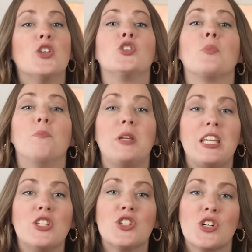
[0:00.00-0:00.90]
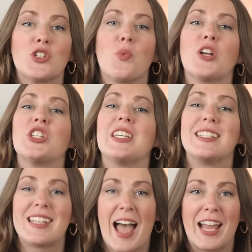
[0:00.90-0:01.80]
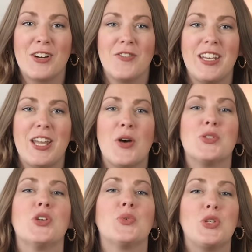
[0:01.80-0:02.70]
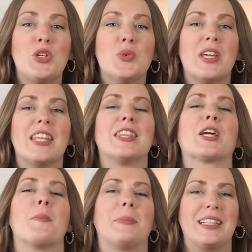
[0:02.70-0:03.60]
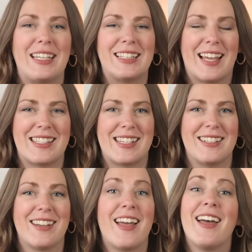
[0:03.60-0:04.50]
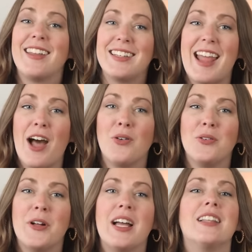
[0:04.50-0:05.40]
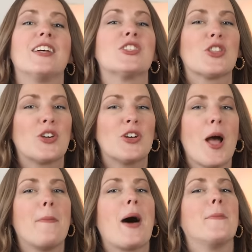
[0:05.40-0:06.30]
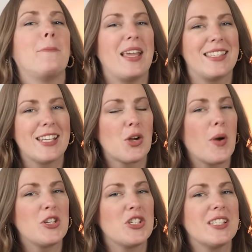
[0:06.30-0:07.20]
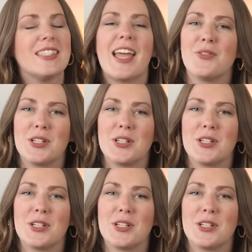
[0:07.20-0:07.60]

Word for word: So be sure to watch the entire video so you get the complete lesson. Now, let's learn about basic questions and